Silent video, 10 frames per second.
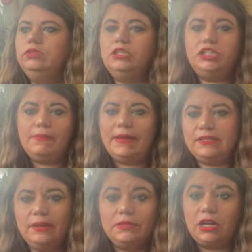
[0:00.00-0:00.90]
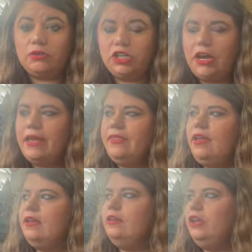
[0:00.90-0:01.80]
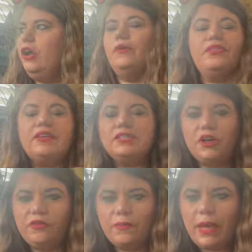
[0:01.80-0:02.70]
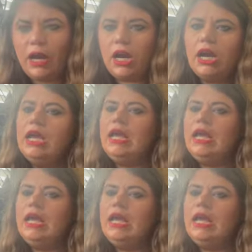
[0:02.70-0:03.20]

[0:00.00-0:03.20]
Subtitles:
She pays him to coach her, and then, you know, things go from there,